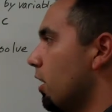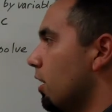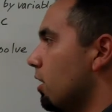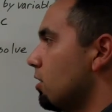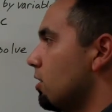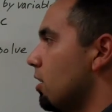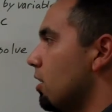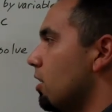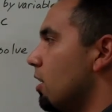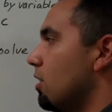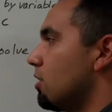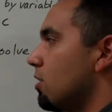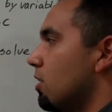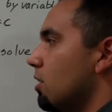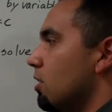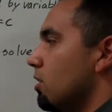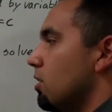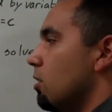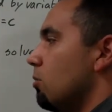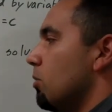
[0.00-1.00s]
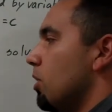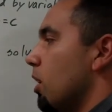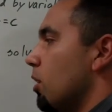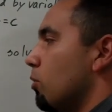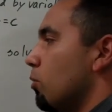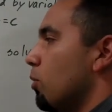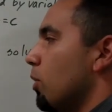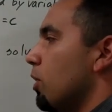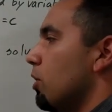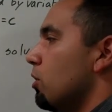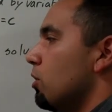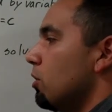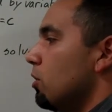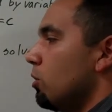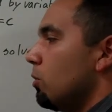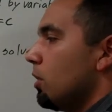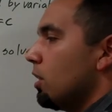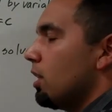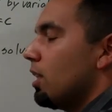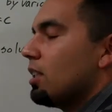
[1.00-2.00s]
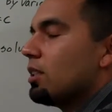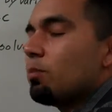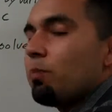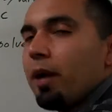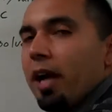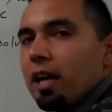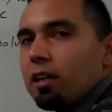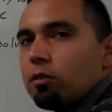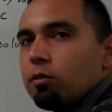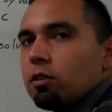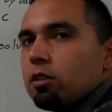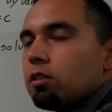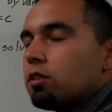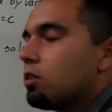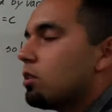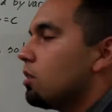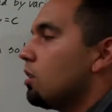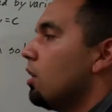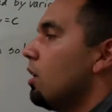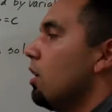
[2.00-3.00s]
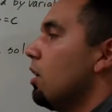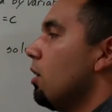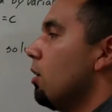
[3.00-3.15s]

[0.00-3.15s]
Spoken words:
like I said, that's going to seem kind of weird. You're doing things backwards.